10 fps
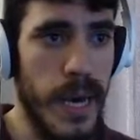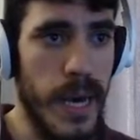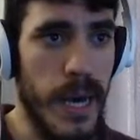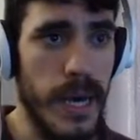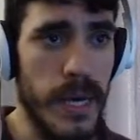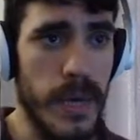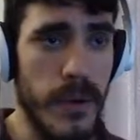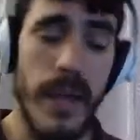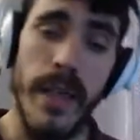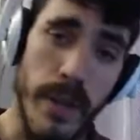
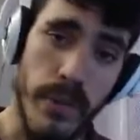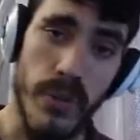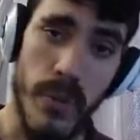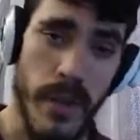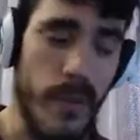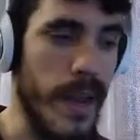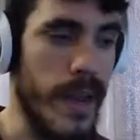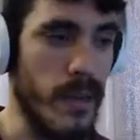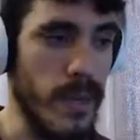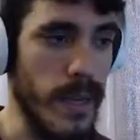well, I was toying
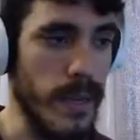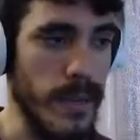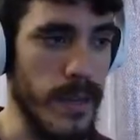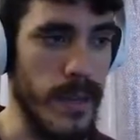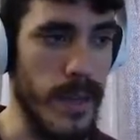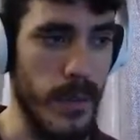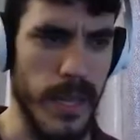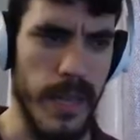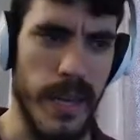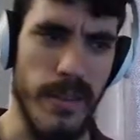around and I
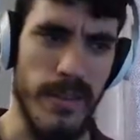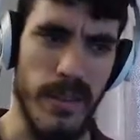realized,